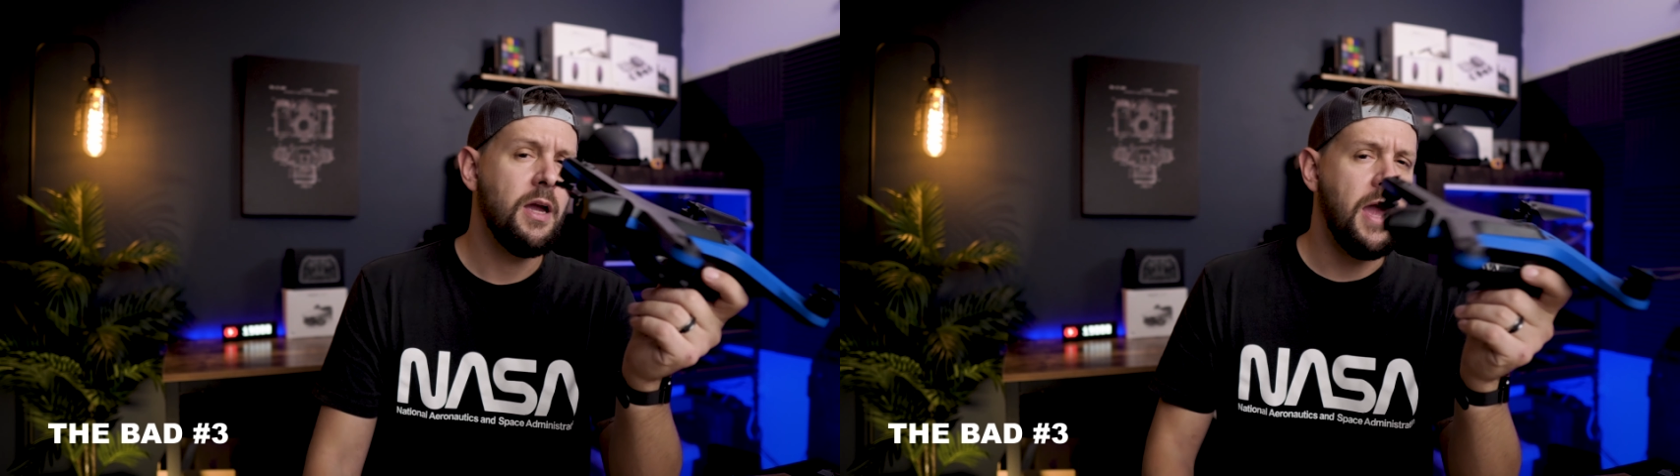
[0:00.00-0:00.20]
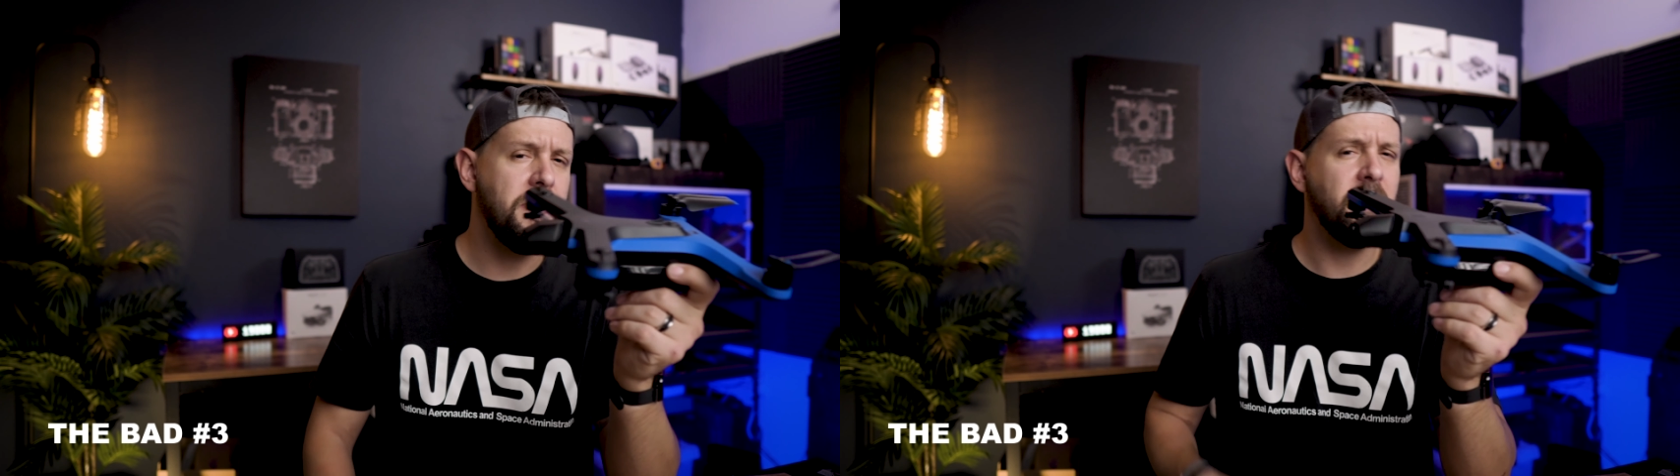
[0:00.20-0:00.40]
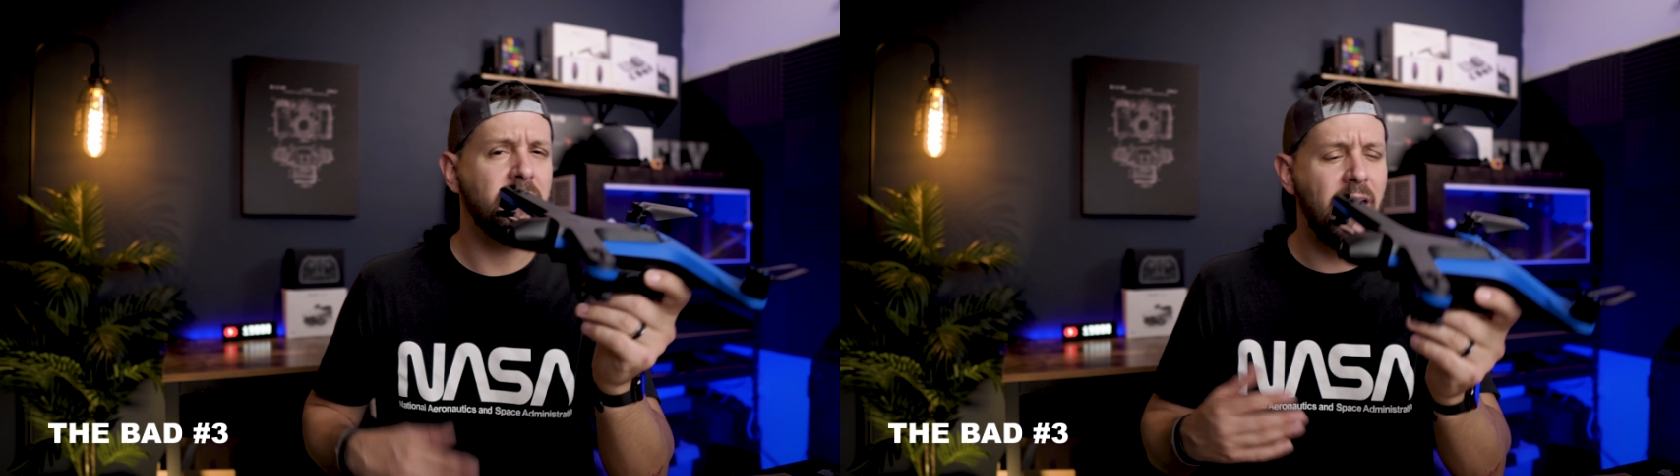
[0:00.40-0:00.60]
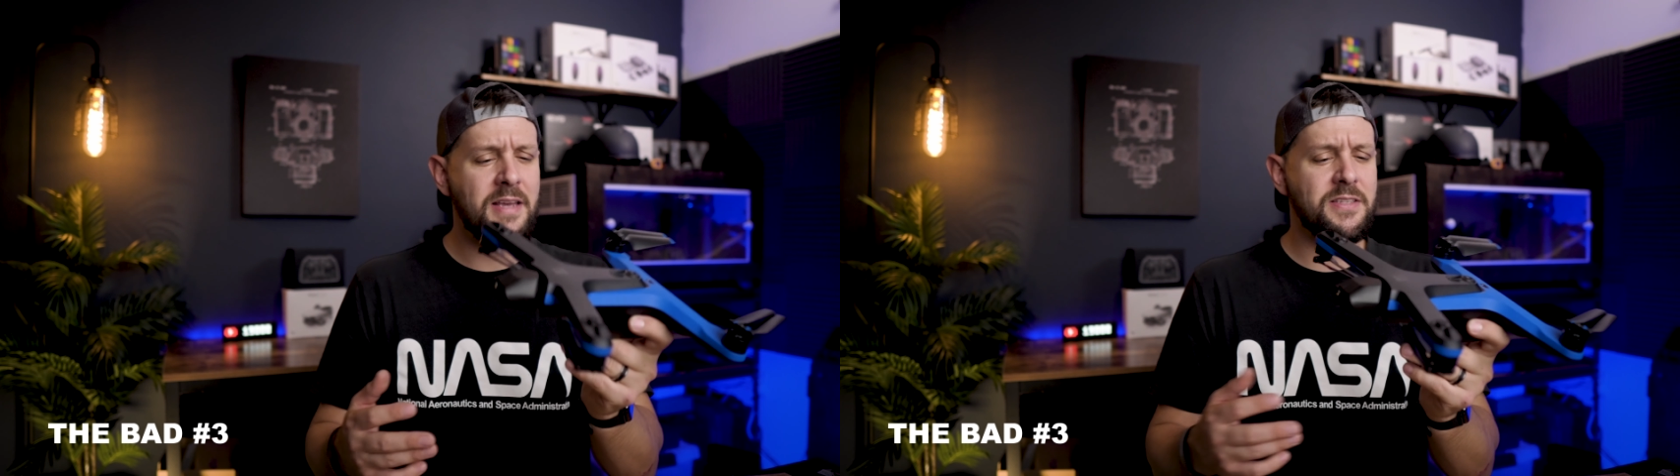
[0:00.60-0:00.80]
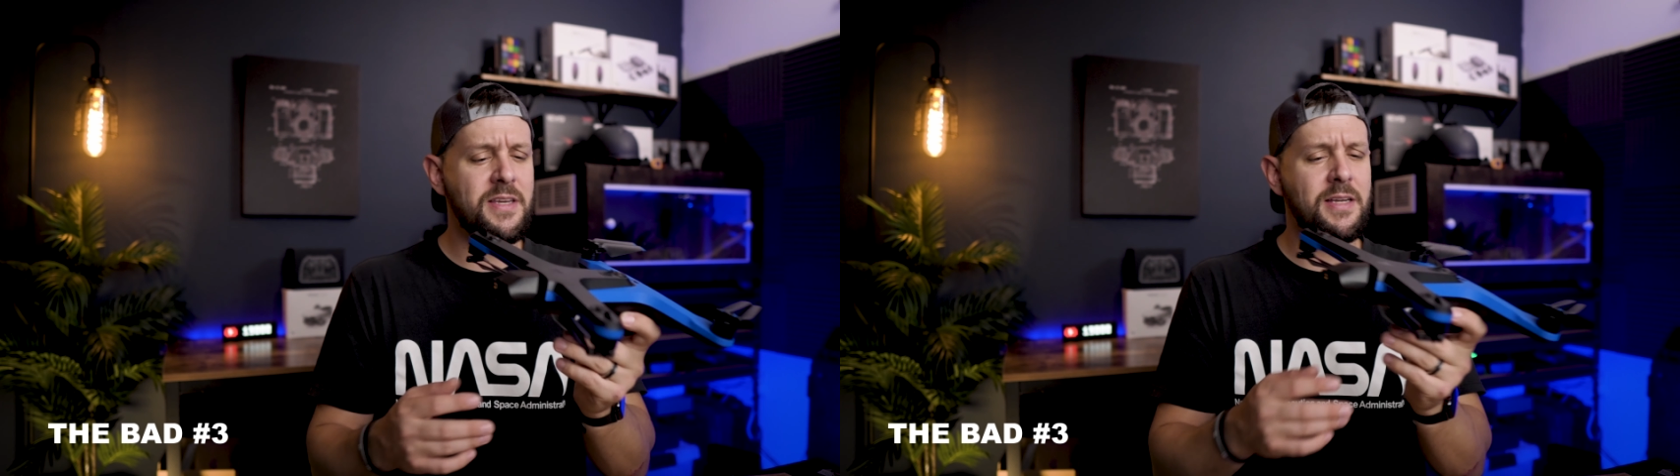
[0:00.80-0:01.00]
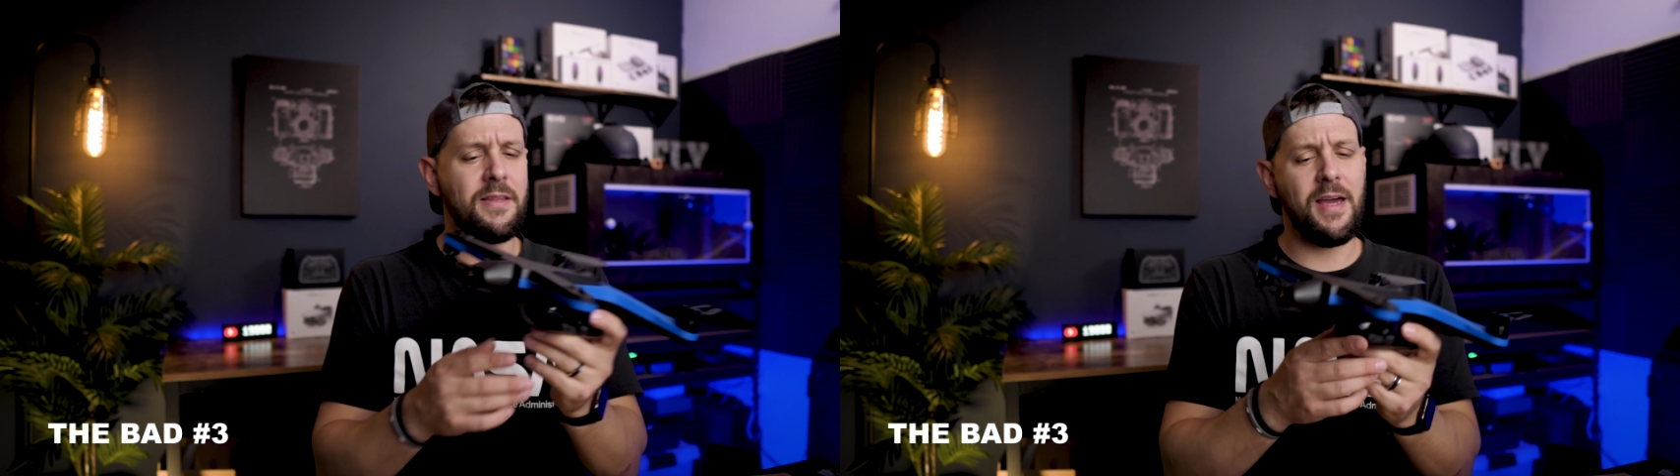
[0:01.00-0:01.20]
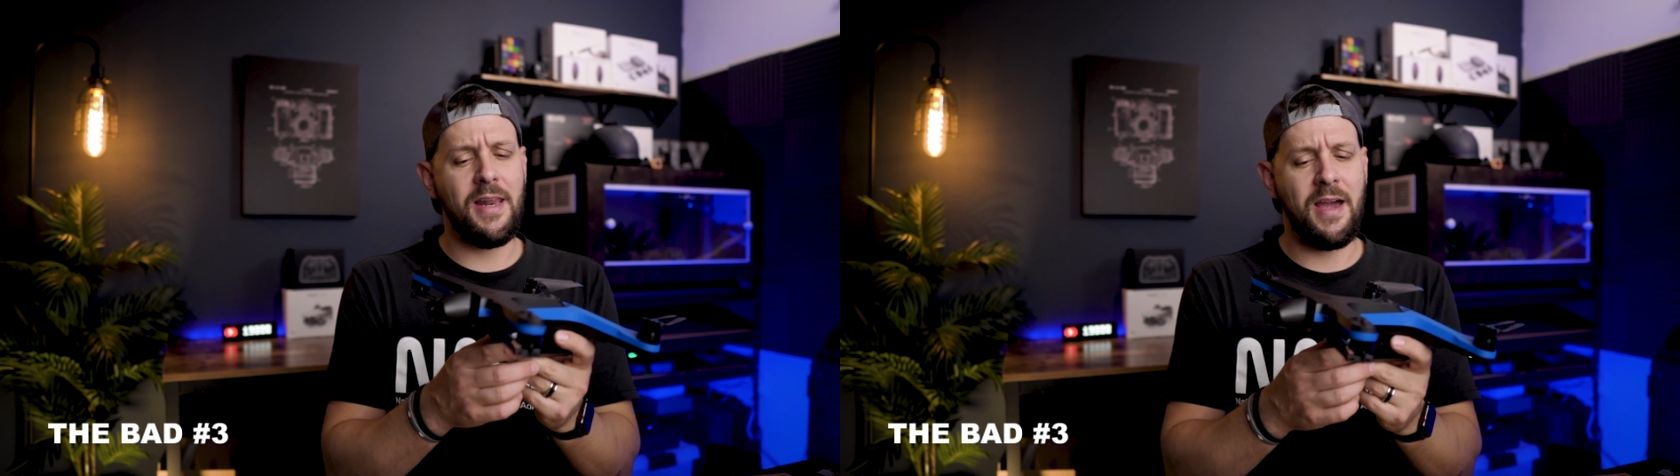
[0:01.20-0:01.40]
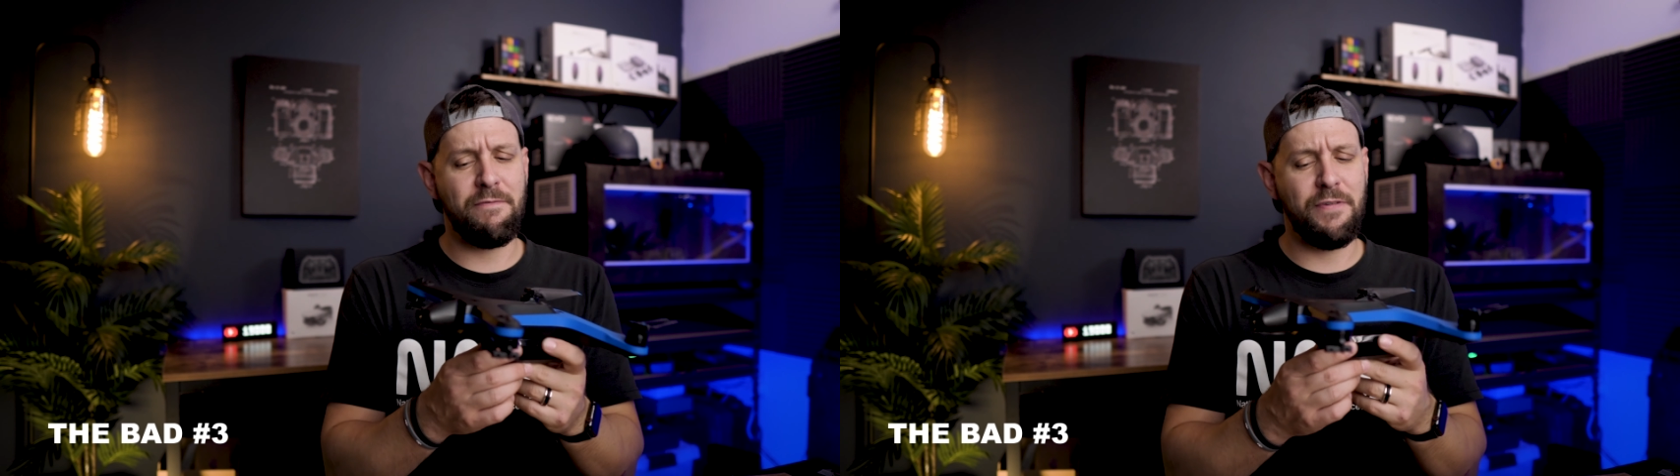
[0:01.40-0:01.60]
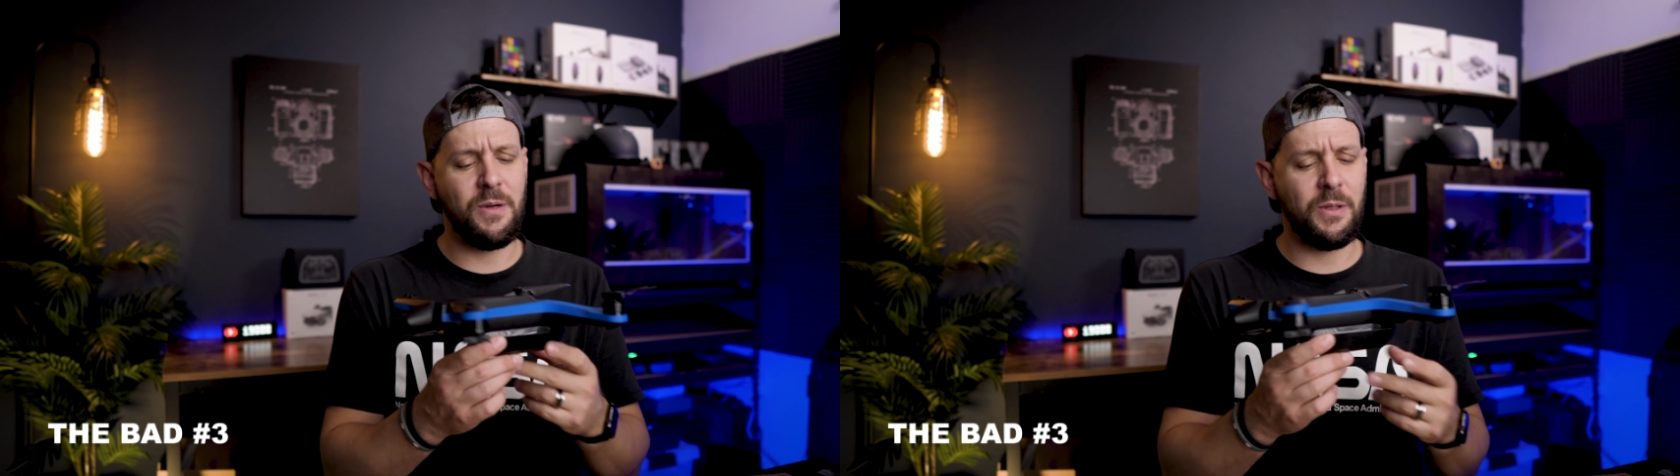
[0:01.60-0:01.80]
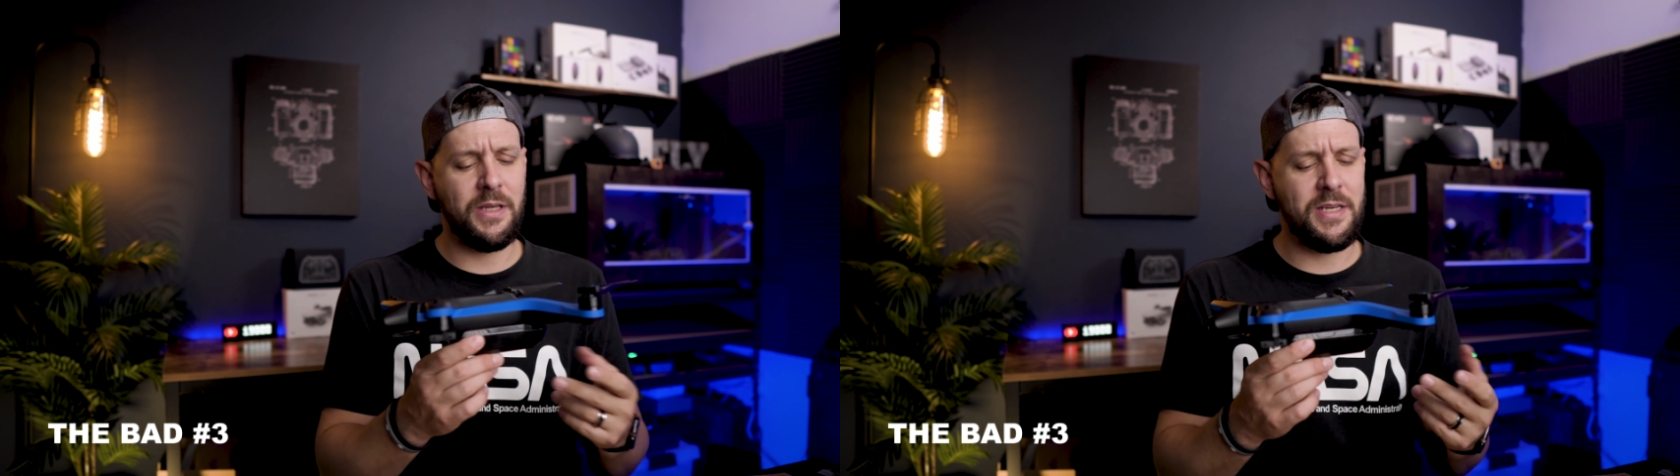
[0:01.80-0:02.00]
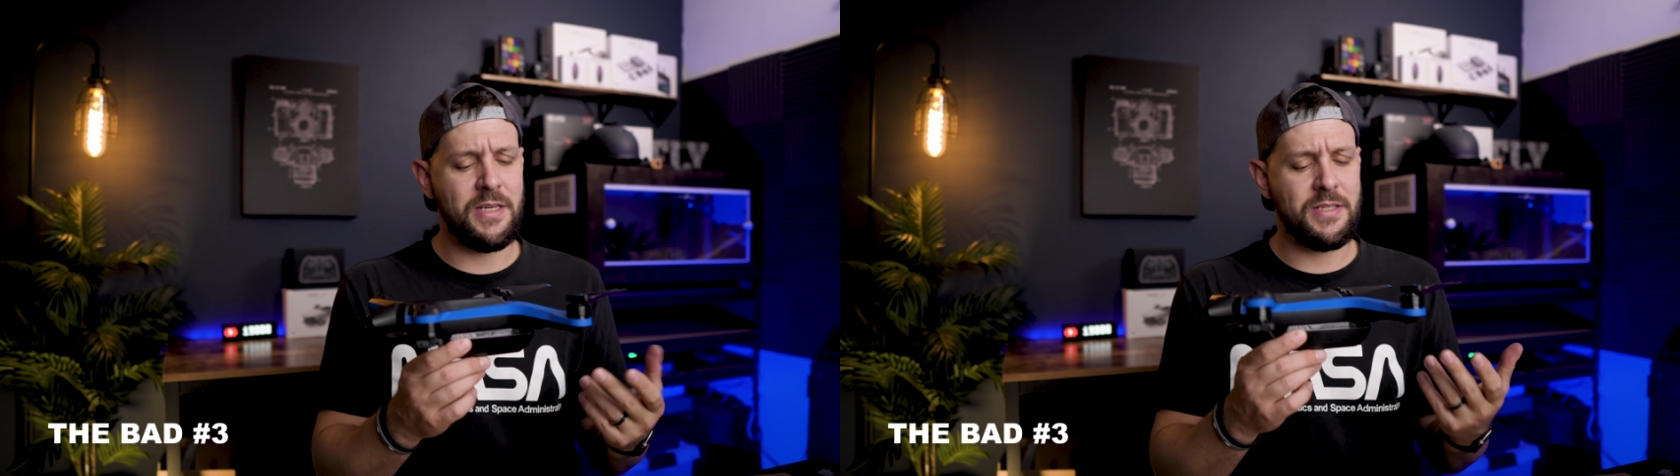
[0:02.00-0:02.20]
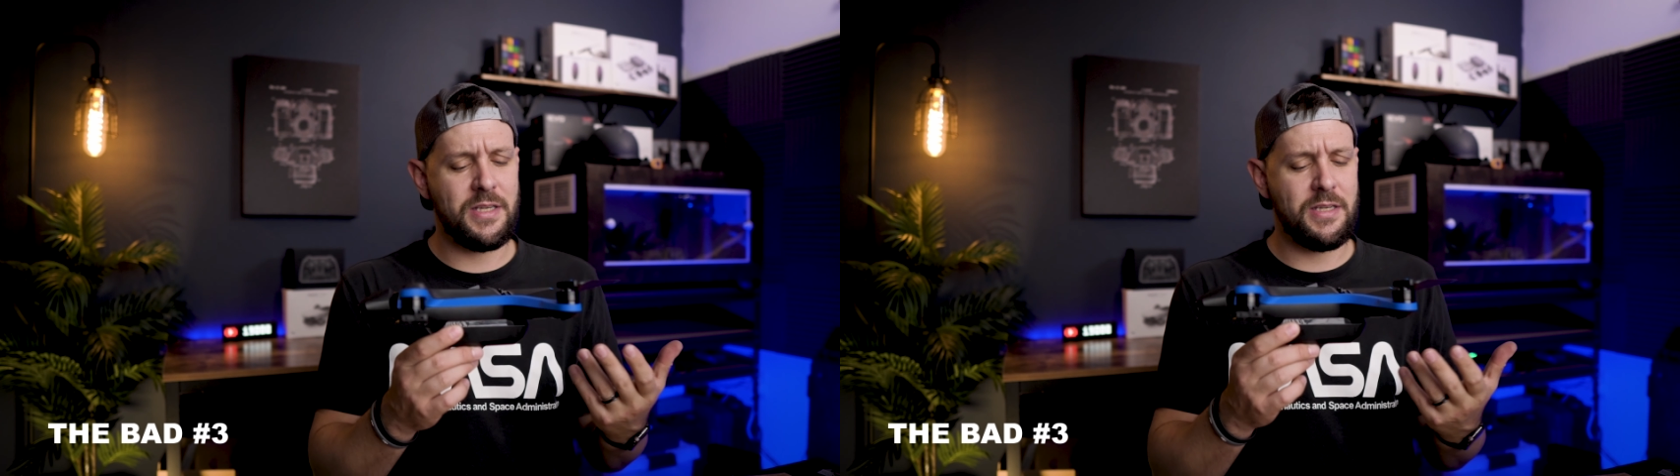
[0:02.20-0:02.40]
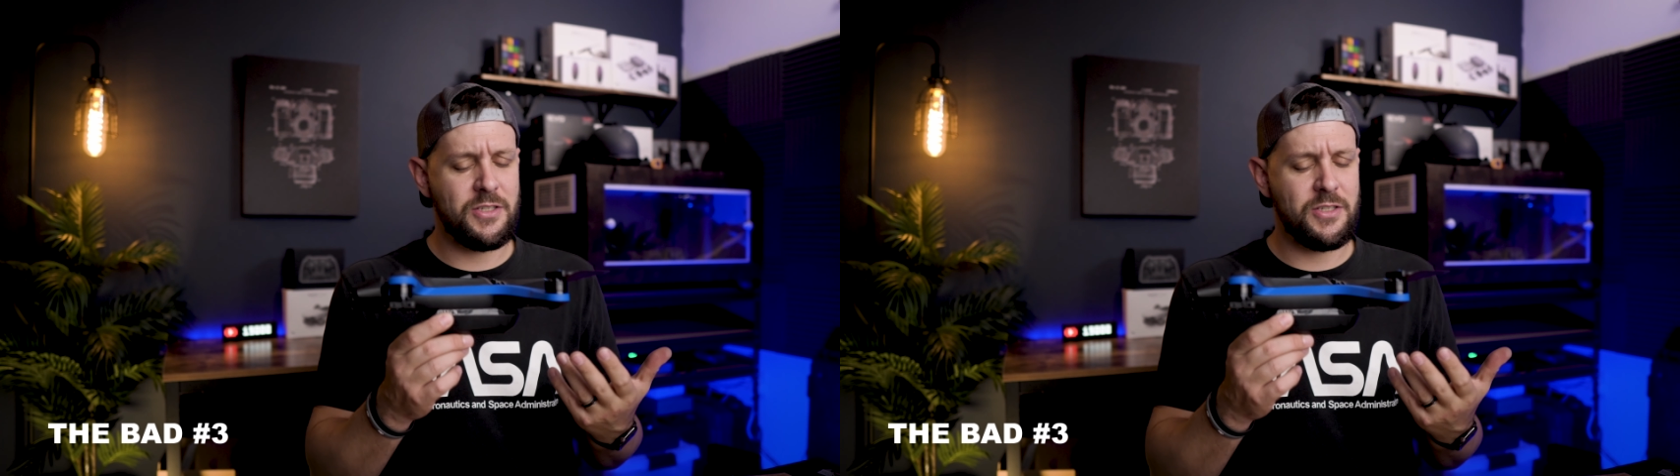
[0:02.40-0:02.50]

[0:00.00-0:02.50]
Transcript: And then the last thing that I feel is